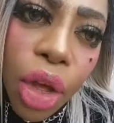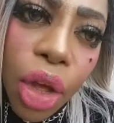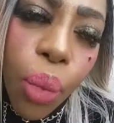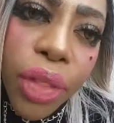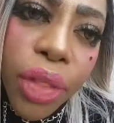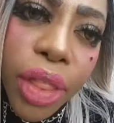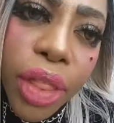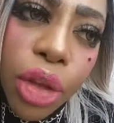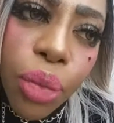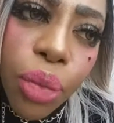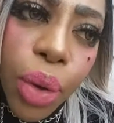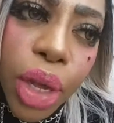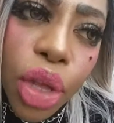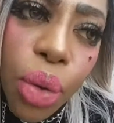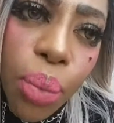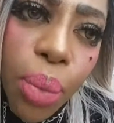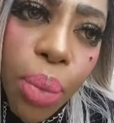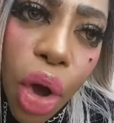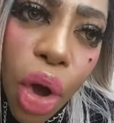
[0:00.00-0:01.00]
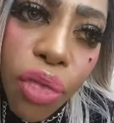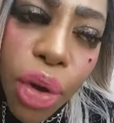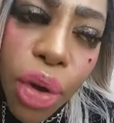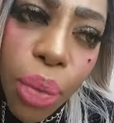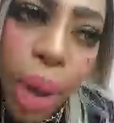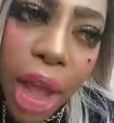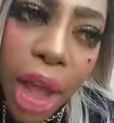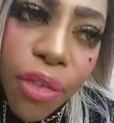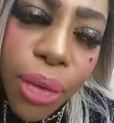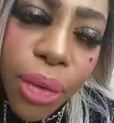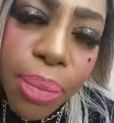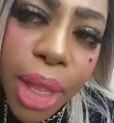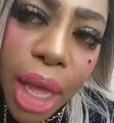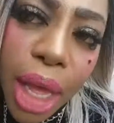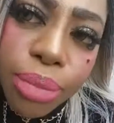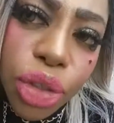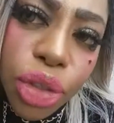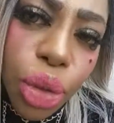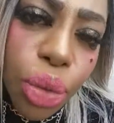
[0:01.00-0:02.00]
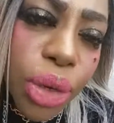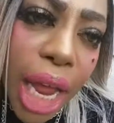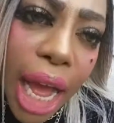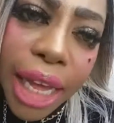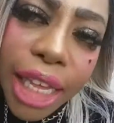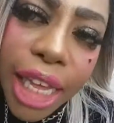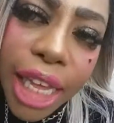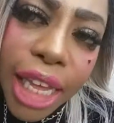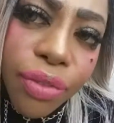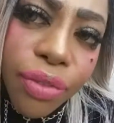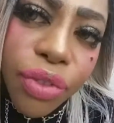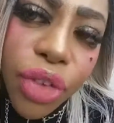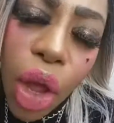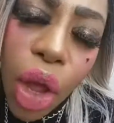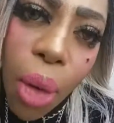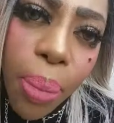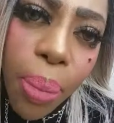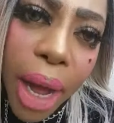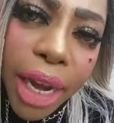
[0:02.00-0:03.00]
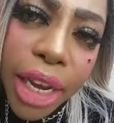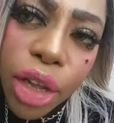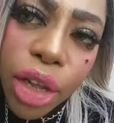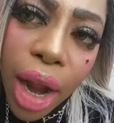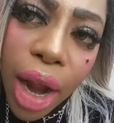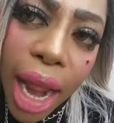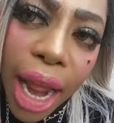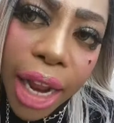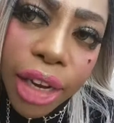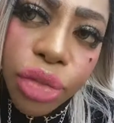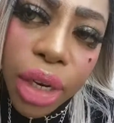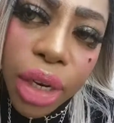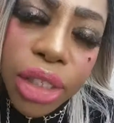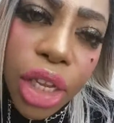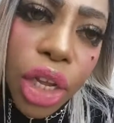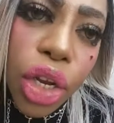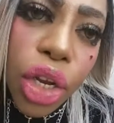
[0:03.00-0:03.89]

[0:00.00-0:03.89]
When you move away from them, do not give nobody your address.